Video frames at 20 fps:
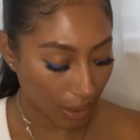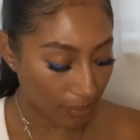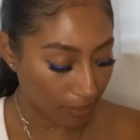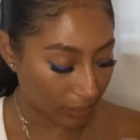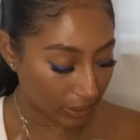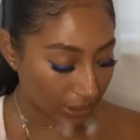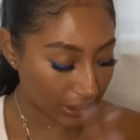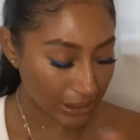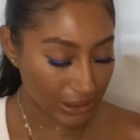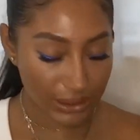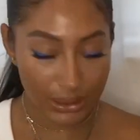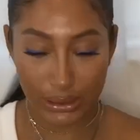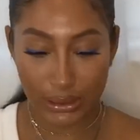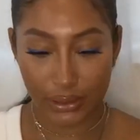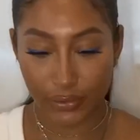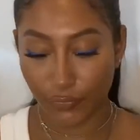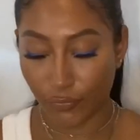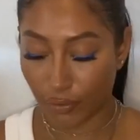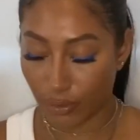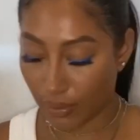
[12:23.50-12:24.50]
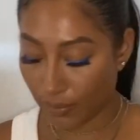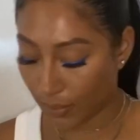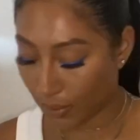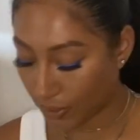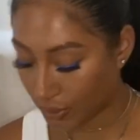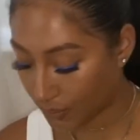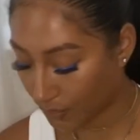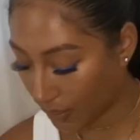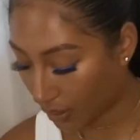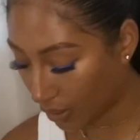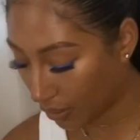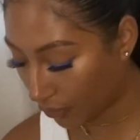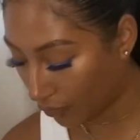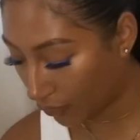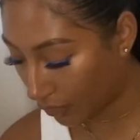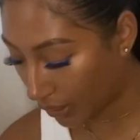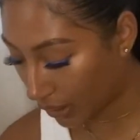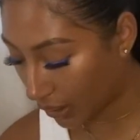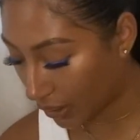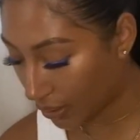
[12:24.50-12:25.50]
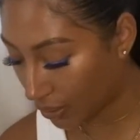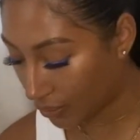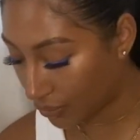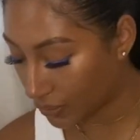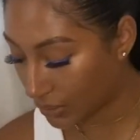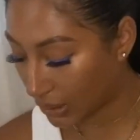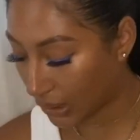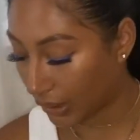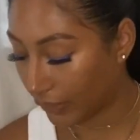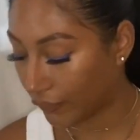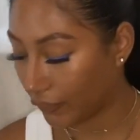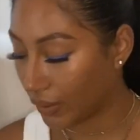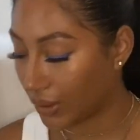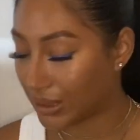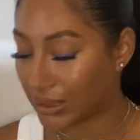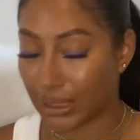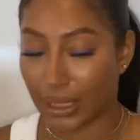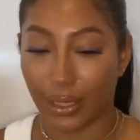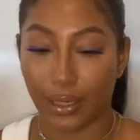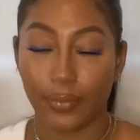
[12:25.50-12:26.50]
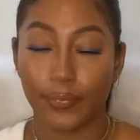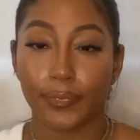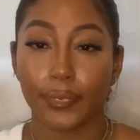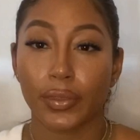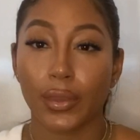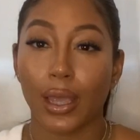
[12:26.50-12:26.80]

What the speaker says: but this is for the most part what I use every day.